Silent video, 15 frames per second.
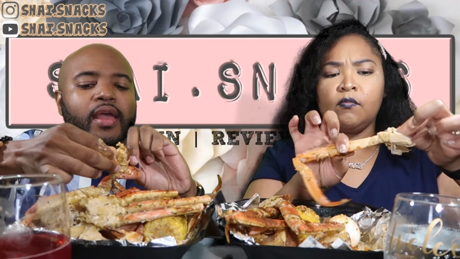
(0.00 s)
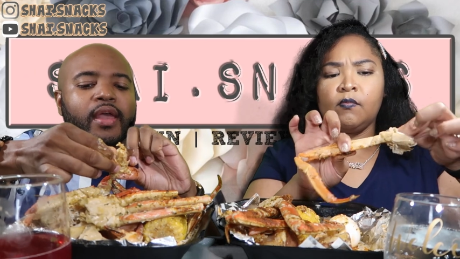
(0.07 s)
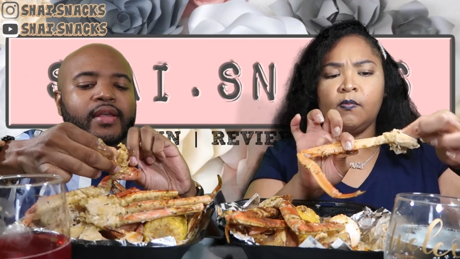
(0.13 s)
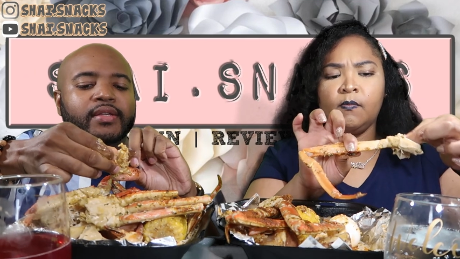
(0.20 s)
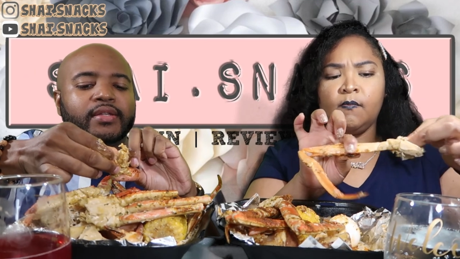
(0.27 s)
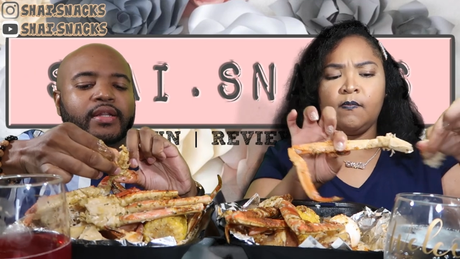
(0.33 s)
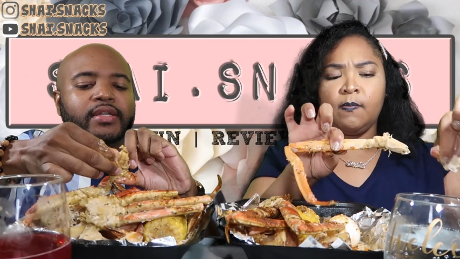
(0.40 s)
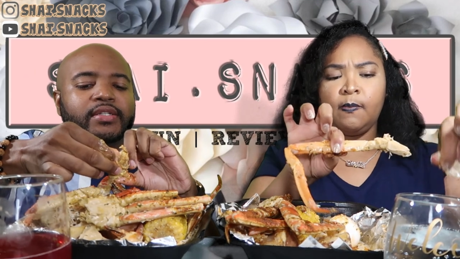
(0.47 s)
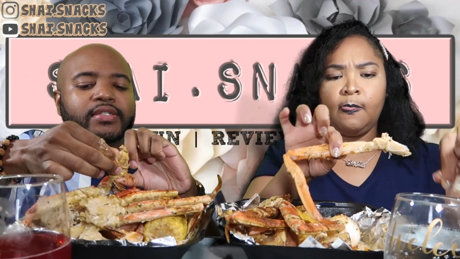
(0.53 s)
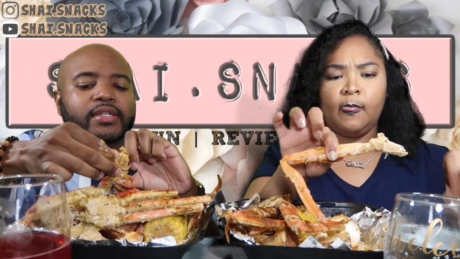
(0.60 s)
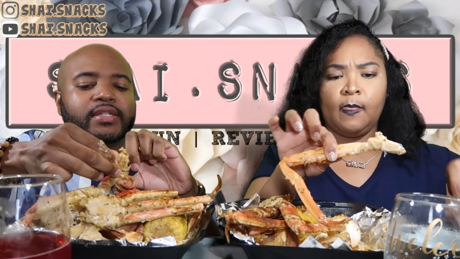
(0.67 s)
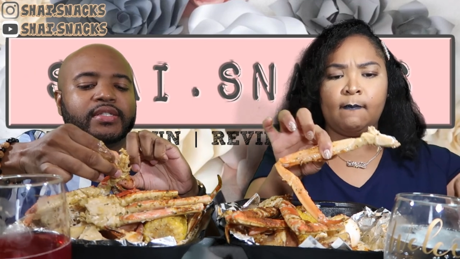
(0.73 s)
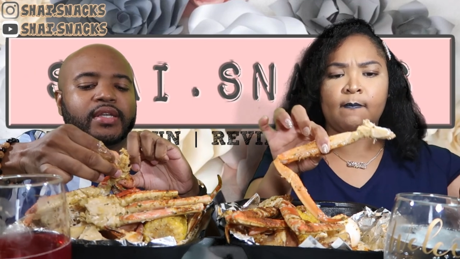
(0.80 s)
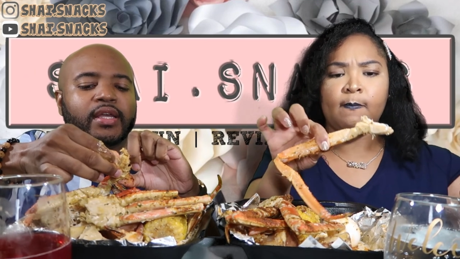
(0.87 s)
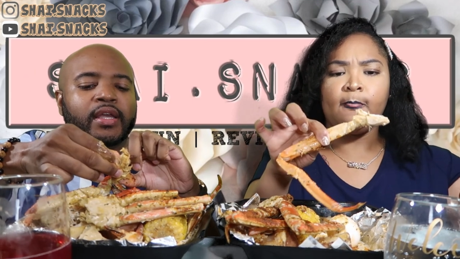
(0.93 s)
Speaker 1: and let's
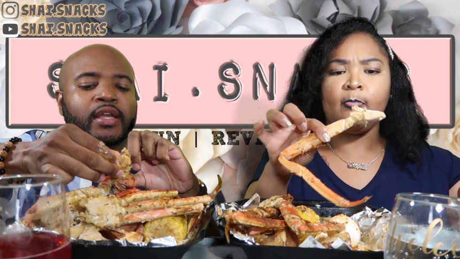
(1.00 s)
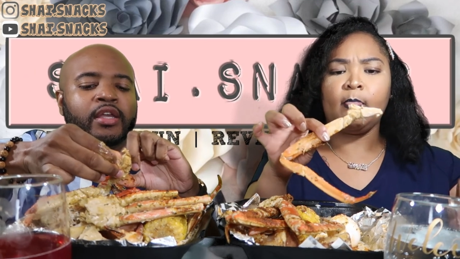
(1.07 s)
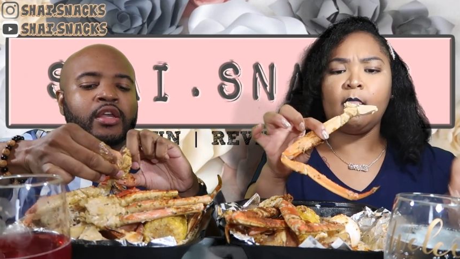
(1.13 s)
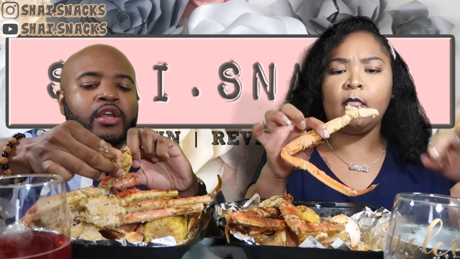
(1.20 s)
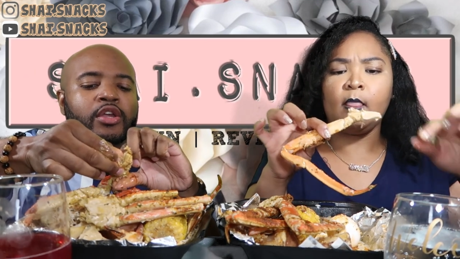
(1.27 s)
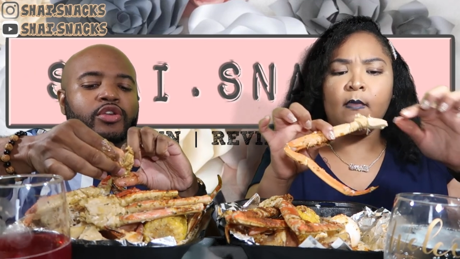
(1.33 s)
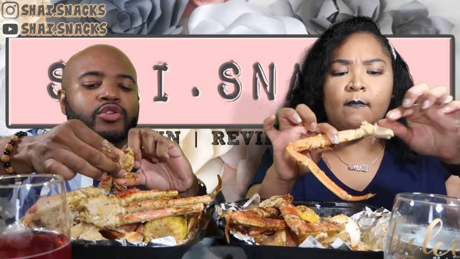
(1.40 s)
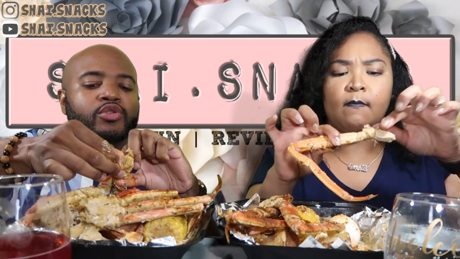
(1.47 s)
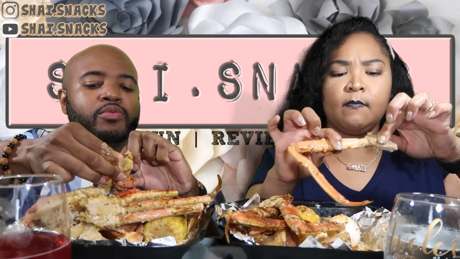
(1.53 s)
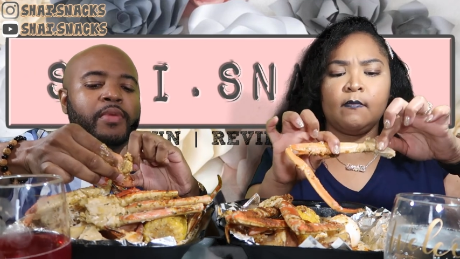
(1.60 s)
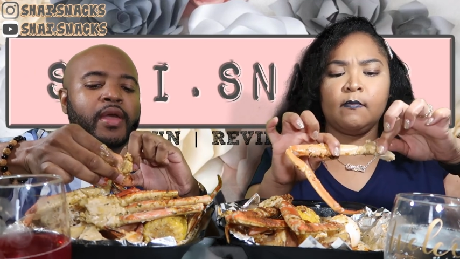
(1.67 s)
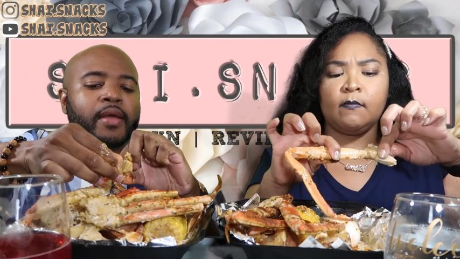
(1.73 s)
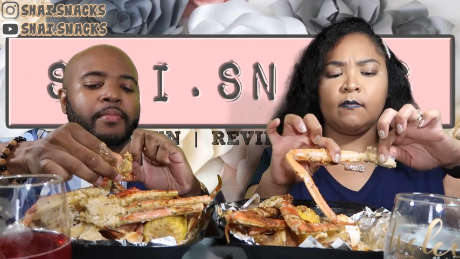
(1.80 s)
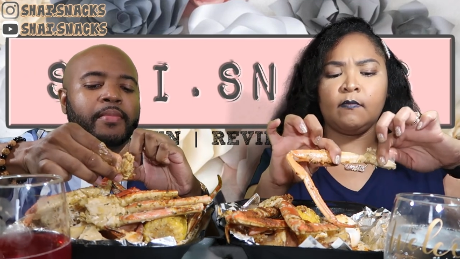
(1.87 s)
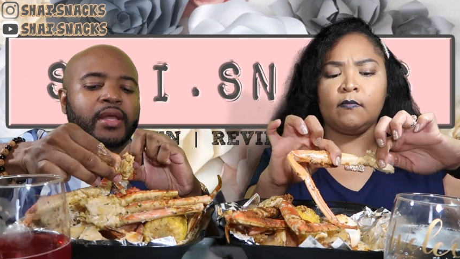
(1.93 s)
just say
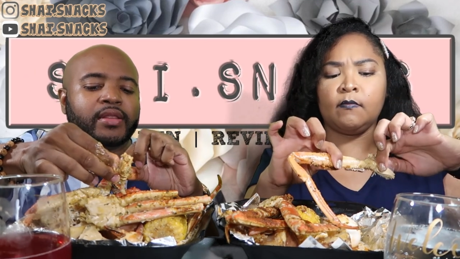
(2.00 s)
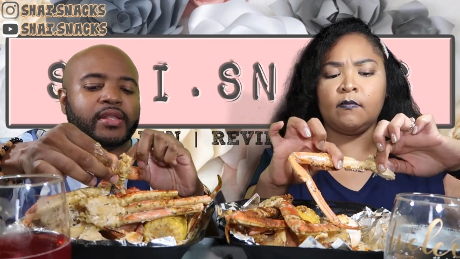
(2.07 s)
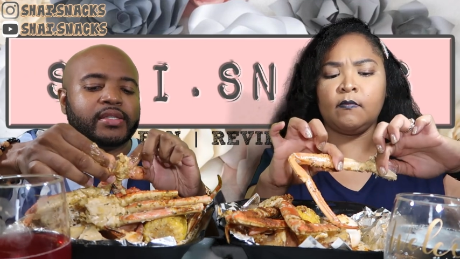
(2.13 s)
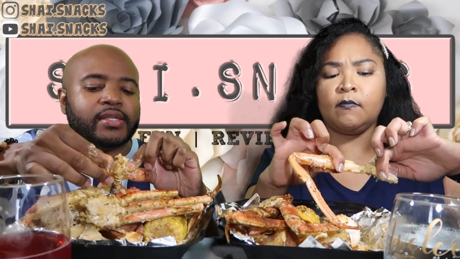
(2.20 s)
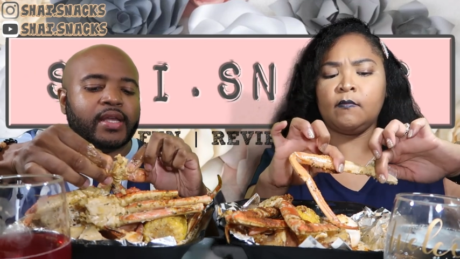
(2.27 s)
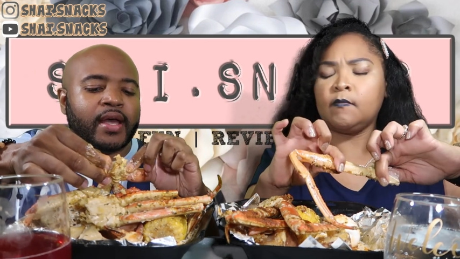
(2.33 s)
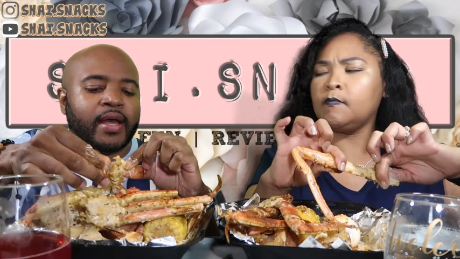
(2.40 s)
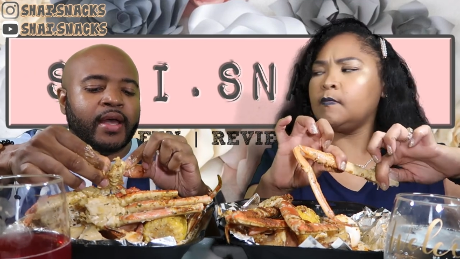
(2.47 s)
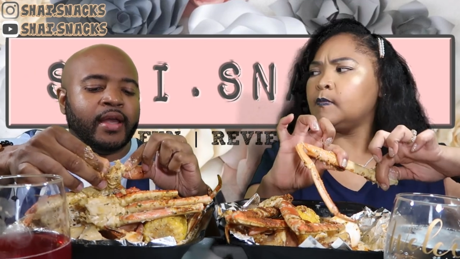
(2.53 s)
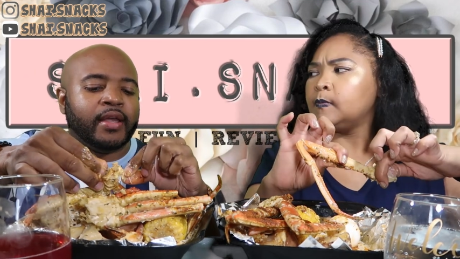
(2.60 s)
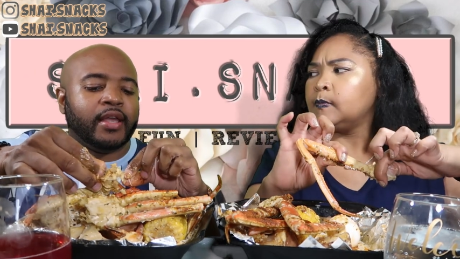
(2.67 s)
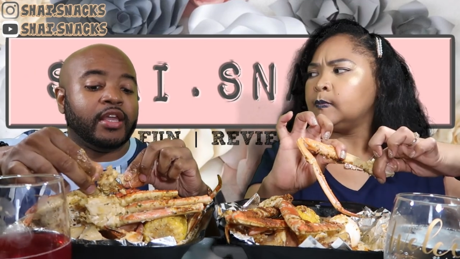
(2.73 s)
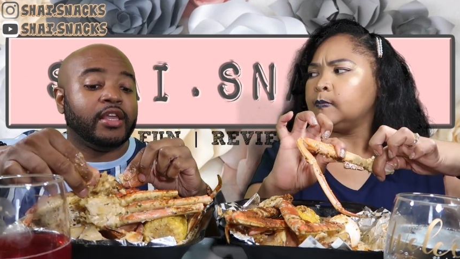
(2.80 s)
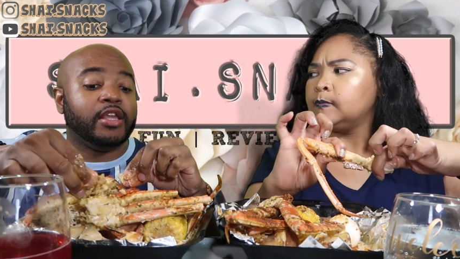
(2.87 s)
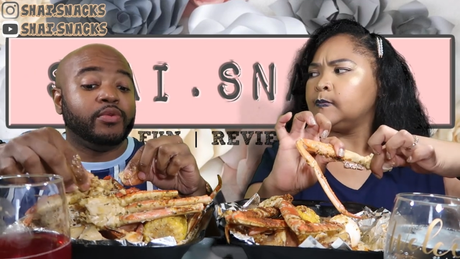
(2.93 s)
you had met this guy
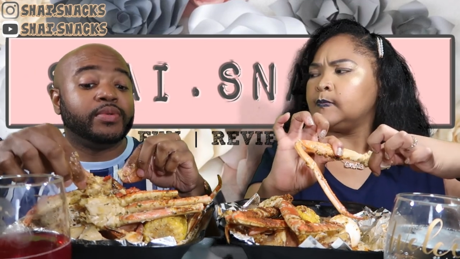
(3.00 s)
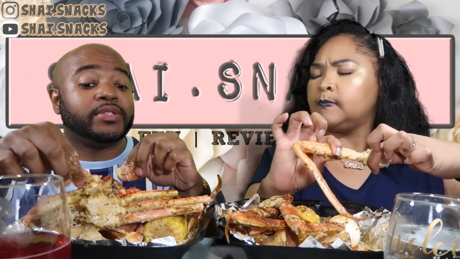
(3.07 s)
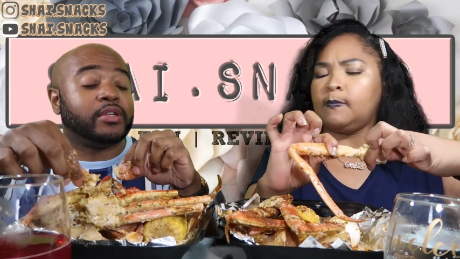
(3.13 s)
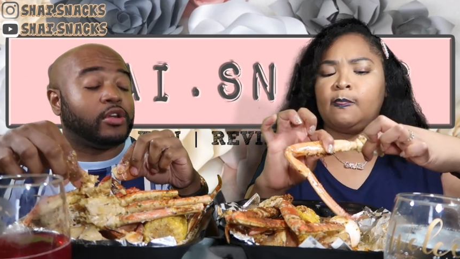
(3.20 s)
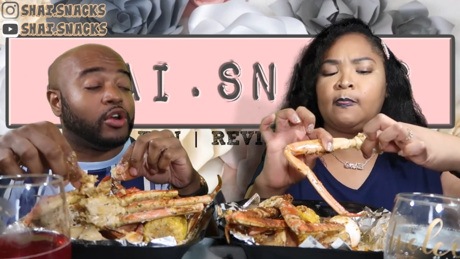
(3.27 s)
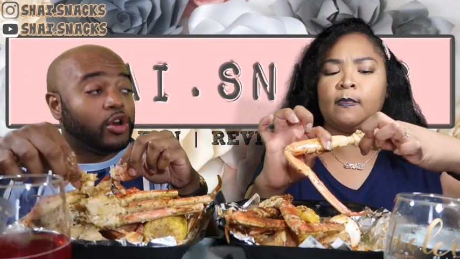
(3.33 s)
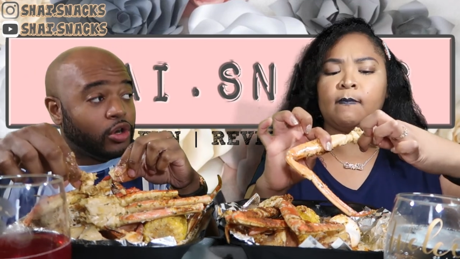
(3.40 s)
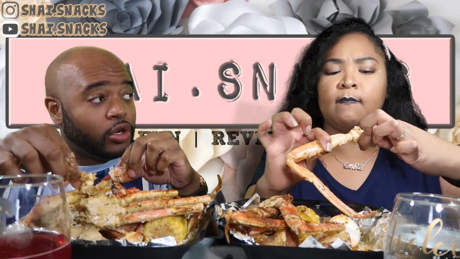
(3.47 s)
and he was